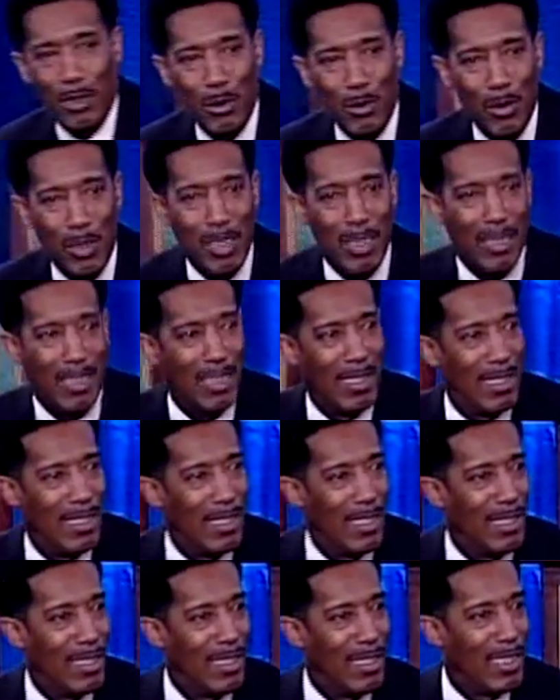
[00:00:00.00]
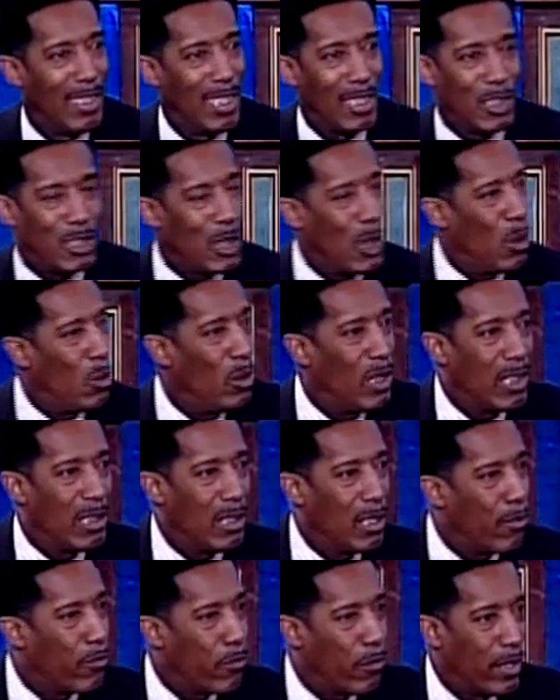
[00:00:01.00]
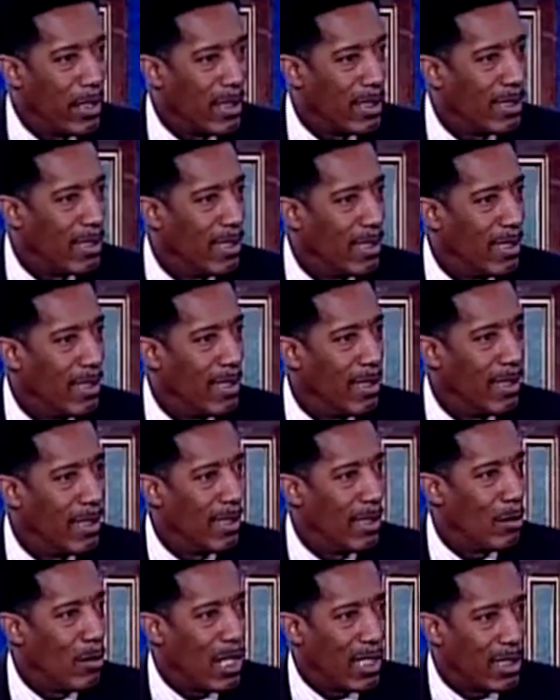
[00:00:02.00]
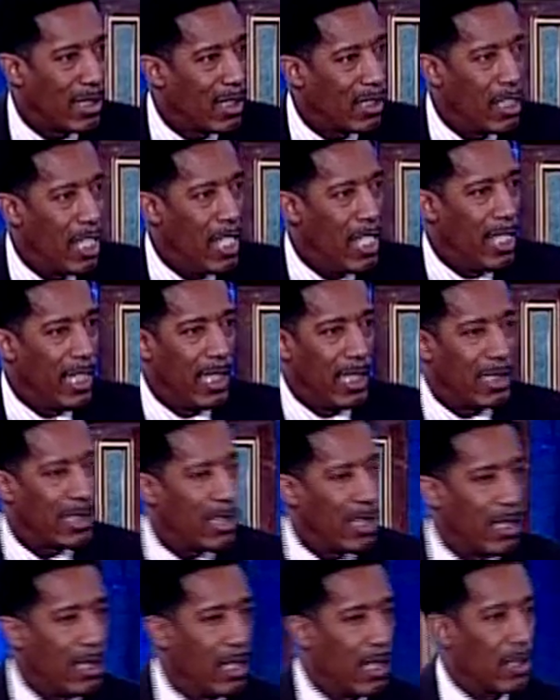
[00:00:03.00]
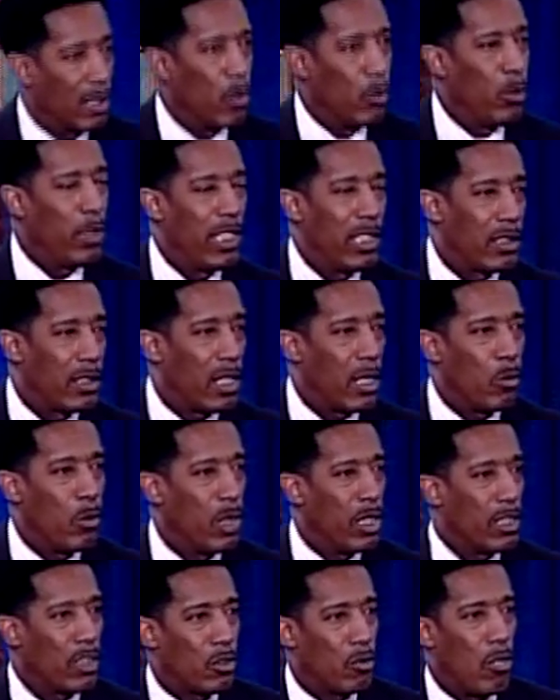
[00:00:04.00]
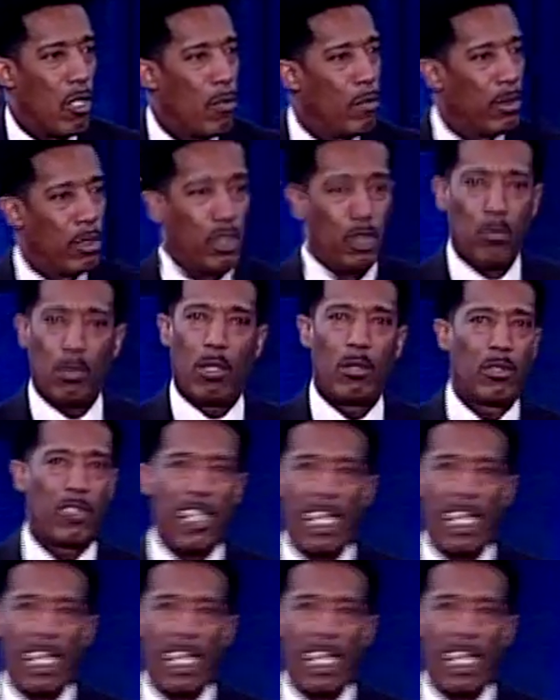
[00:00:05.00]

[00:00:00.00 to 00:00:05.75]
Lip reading: you is totally different. Watch this. He said, let the weak say we are strong, but you won't